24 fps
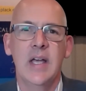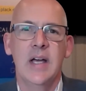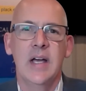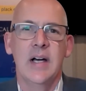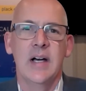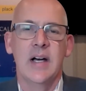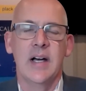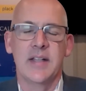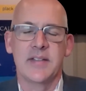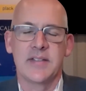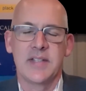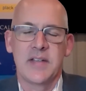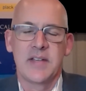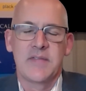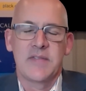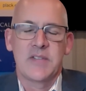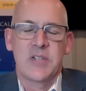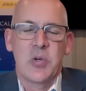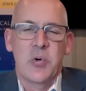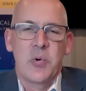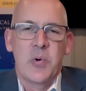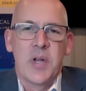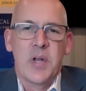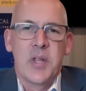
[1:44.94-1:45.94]
as I've
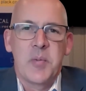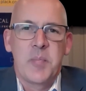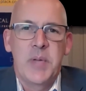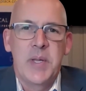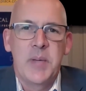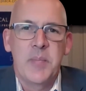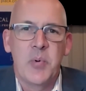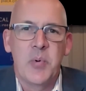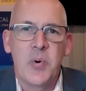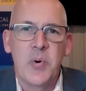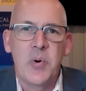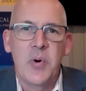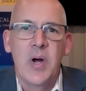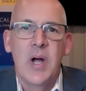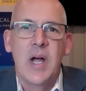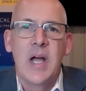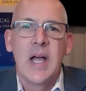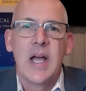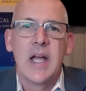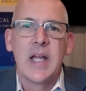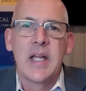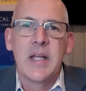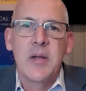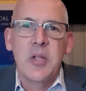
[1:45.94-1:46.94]
told other people,
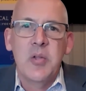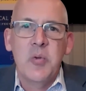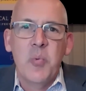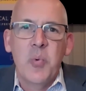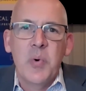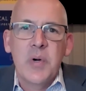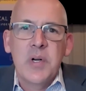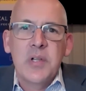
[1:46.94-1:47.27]
you want